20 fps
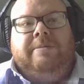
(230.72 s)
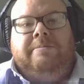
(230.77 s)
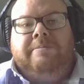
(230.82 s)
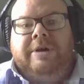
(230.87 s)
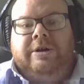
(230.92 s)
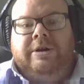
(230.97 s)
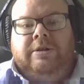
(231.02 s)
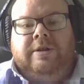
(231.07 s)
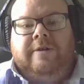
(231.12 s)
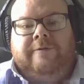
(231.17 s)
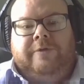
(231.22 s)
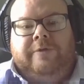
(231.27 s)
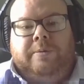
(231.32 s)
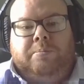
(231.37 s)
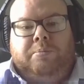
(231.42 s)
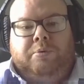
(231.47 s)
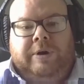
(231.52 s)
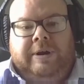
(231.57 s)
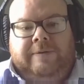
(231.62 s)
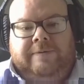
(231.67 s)
in the middle of the
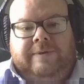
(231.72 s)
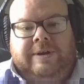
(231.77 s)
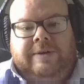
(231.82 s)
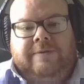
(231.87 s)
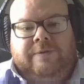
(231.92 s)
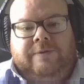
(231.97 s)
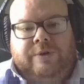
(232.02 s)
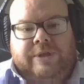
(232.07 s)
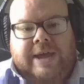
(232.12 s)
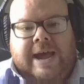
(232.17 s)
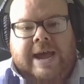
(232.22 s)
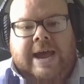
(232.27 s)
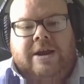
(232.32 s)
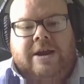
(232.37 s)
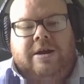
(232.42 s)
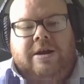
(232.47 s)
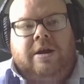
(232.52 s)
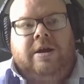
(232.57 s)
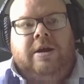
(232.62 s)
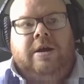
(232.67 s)
briefing for that.
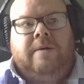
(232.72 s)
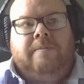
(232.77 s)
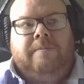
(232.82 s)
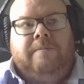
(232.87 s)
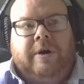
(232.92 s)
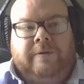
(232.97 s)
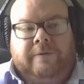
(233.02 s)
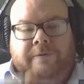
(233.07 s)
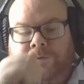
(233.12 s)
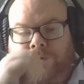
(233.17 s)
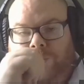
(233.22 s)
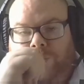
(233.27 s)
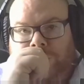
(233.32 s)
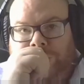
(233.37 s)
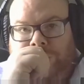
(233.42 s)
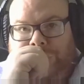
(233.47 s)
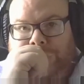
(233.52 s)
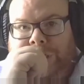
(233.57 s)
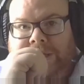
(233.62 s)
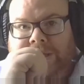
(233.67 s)

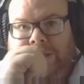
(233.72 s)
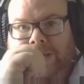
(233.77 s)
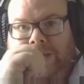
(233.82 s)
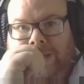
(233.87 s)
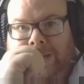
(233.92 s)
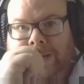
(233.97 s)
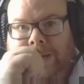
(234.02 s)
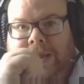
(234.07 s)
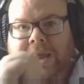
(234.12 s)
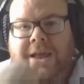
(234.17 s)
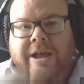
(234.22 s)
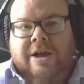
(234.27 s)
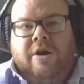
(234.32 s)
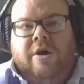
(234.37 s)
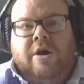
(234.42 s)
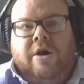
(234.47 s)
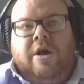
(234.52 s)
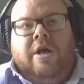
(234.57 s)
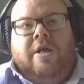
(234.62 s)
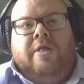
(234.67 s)
Unfortunately,
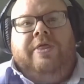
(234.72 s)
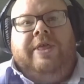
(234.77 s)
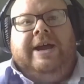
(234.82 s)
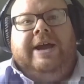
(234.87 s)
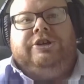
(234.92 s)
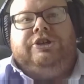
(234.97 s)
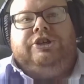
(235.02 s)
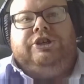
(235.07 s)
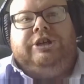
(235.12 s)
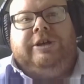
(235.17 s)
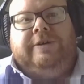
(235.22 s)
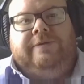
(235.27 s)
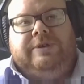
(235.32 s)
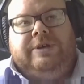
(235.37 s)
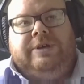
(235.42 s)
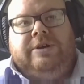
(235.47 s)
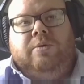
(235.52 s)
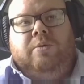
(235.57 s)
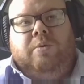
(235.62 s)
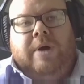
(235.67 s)
they
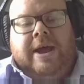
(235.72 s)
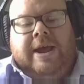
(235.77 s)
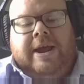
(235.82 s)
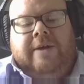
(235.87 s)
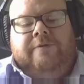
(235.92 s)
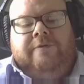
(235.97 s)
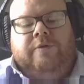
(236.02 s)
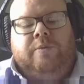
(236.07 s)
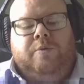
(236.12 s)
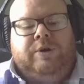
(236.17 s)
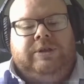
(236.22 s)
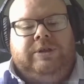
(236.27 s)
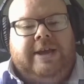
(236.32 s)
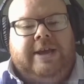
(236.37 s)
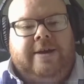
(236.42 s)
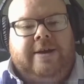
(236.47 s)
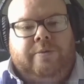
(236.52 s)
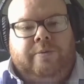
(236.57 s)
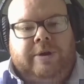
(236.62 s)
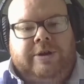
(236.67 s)
shifted away from what
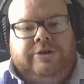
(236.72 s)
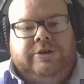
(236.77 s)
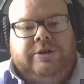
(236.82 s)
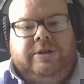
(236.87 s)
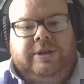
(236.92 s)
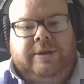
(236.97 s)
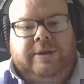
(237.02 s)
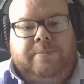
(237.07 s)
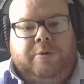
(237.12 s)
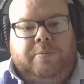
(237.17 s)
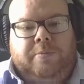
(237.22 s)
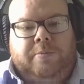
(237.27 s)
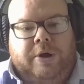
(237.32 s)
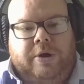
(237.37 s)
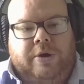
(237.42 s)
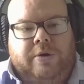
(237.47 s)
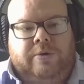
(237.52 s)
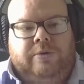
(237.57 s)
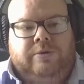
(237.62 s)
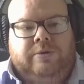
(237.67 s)
they originally
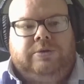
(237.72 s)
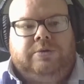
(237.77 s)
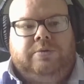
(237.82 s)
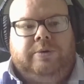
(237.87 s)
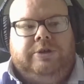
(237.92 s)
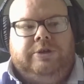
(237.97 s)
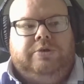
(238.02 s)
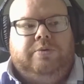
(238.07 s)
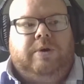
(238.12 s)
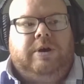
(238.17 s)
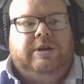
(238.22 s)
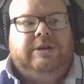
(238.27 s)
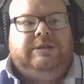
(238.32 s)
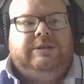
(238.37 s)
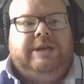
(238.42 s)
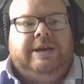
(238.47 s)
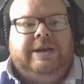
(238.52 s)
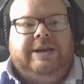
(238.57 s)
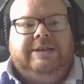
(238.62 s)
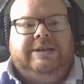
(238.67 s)
proposed, which
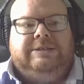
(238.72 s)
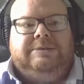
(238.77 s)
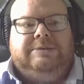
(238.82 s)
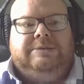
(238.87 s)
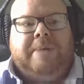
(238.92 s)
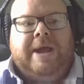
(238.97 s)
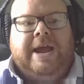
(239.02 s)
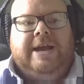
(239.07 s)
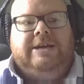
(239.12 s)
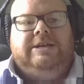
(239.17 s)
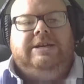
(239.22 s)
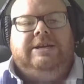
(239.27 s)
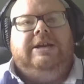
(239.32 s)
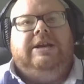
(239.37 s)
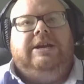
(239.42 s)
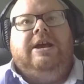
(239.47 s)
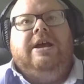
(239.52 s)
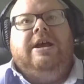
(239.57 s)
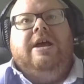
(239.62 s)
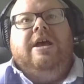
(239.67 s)
was an
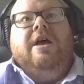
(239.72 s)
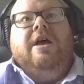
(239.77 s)
expanded